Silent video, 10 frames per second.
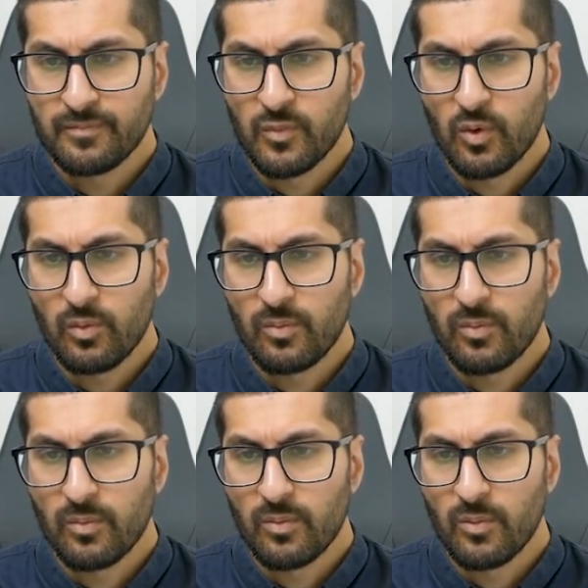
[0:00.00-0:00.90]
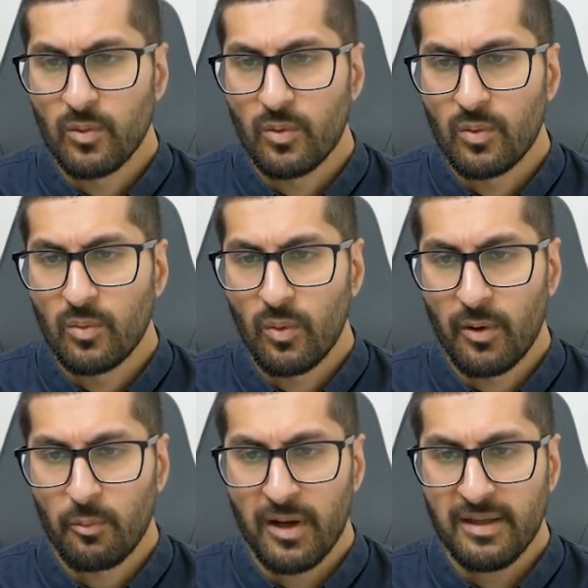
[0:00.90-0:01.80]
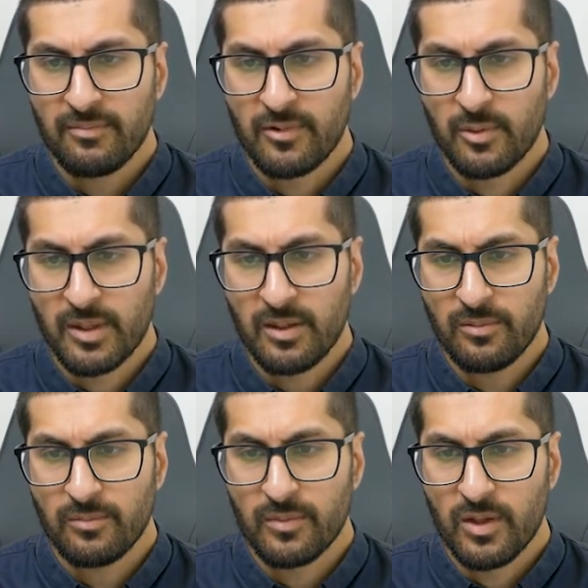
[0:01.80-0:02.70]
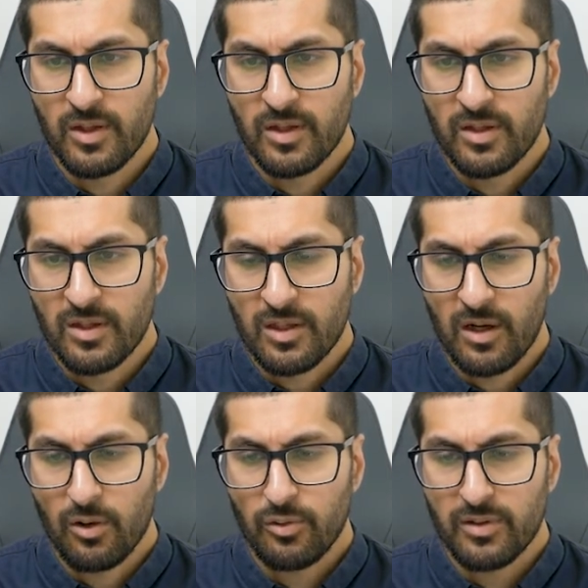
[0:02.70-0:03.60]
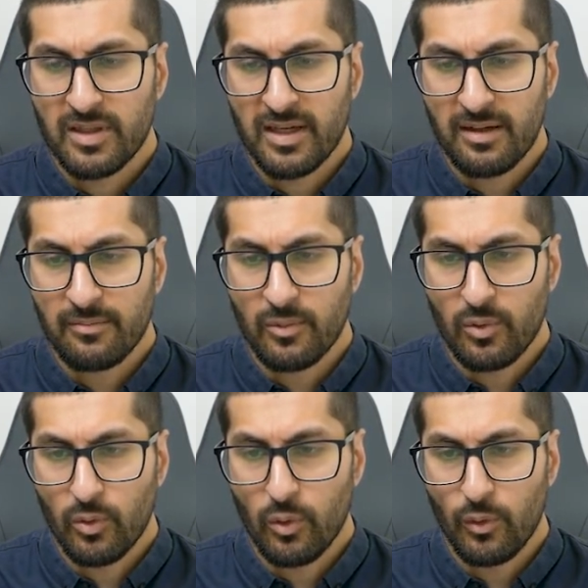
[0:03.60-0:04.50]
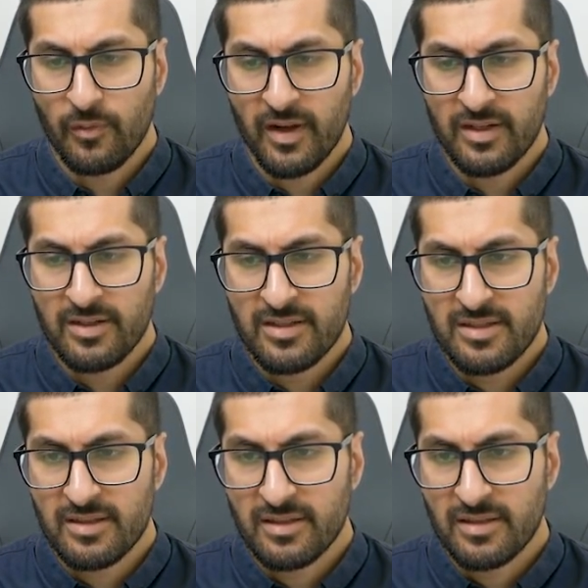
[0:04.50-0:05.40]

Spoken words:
Oh, one way. There we go. Clone. Yeah. All vendors.